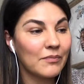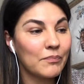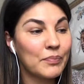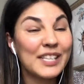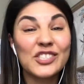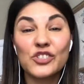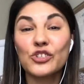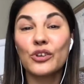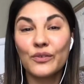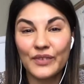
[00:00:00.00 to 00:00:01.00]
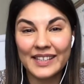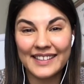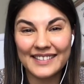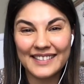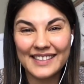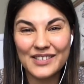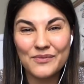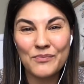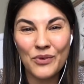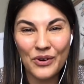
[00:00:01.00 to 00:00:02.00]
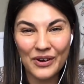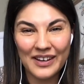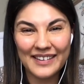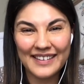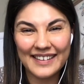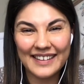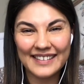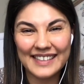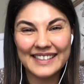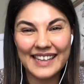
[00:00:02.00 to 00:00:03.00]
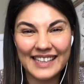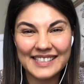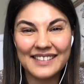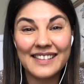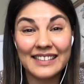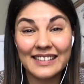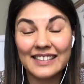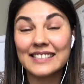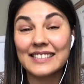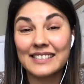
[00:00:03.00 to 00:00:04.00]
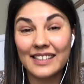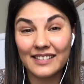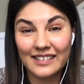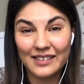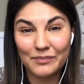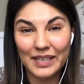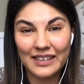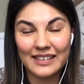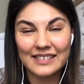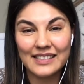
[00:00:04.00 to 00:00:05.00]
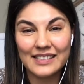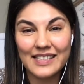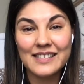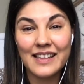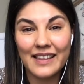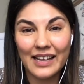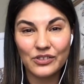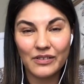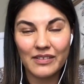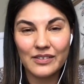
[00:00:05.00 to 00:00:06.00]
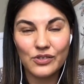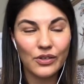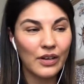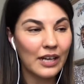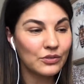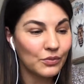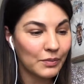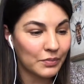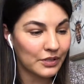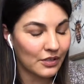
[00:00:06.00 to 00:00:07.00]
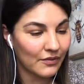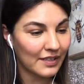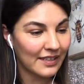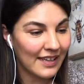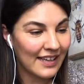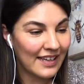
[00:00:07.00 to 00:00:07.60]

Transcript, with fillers: preserving it is more the task than instilling it, because this is the natural thing. So how do we preserve it?